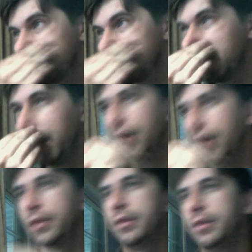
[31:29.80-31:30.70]

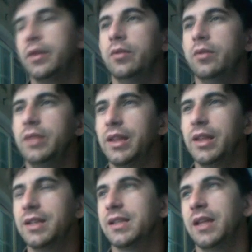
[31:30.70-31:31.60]
The only thing
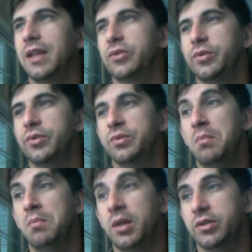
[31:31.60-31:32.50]
is that that tree was
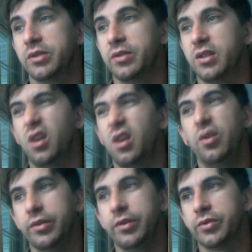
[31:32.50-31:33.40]
monstrous. All
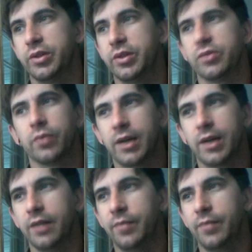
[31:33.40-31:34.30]
the trees were
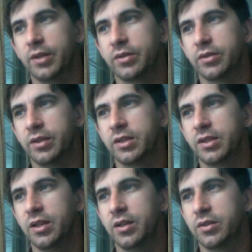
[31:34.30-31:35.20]
kind of monstrous.
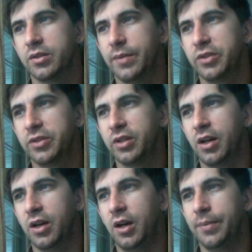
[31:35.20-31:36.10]
So I'm actually going to
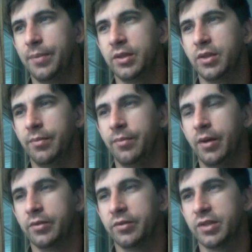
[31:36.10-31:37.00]
hop into the
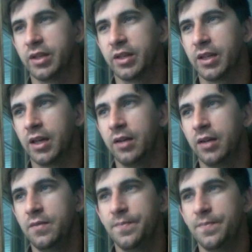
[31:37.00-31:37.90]
models
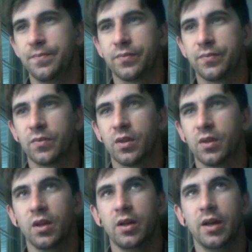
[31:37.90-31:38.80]
again
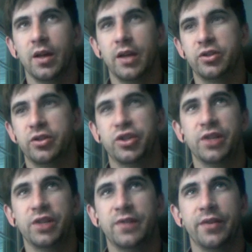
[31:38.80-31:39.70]
and
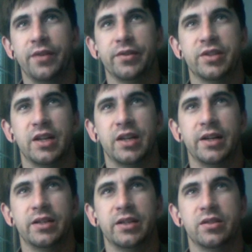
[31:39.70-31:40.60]
shave down their
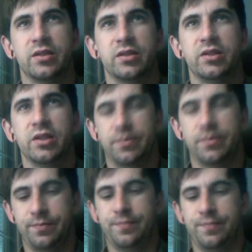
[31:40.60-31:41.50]
size just
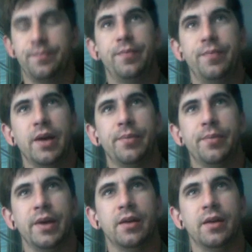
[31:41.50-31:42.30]
by a bit.